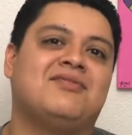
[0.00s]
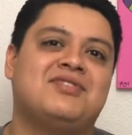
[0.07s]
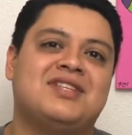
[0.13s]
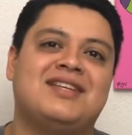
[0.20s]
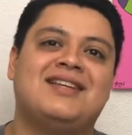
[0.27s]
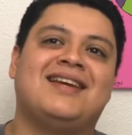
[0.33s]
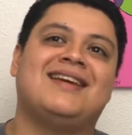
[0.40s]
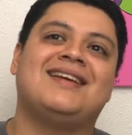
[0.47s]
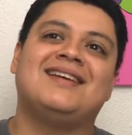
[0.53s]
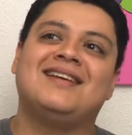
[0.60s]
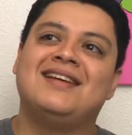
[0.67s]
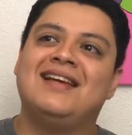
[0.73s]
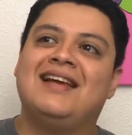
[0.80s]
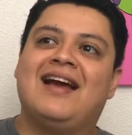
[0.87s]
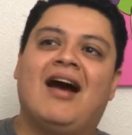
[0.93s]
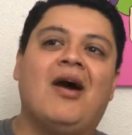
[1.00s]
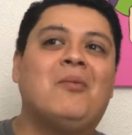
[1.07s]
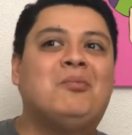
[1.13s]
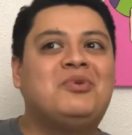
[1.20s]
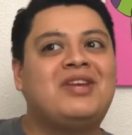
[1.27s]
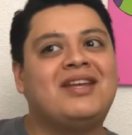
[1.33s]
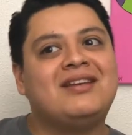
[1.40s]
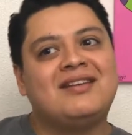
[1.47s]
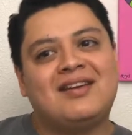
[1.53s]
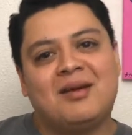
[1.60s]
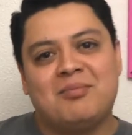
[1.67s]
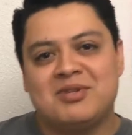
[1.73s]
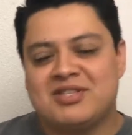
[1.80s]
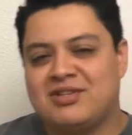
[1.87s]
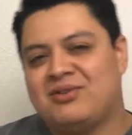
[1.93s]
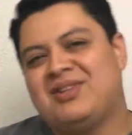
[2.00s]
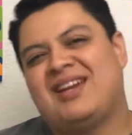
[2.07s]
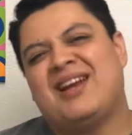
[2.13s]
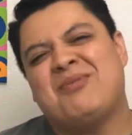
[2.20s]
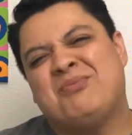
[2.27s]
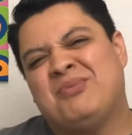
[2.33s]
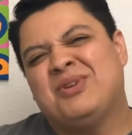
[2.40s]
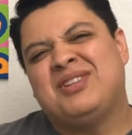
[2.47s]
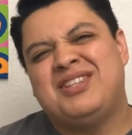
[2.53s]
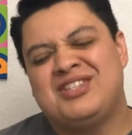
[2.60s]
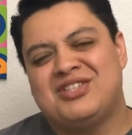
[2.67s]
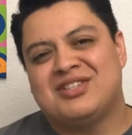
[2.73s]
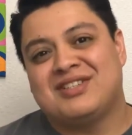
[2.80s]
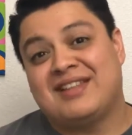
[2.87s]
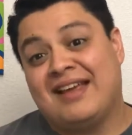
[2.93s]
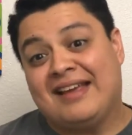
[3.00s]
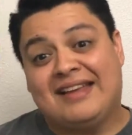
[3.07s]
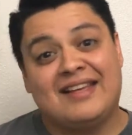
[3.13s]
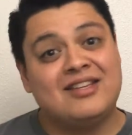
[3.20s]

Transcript: I've seen a updated episode that I really just like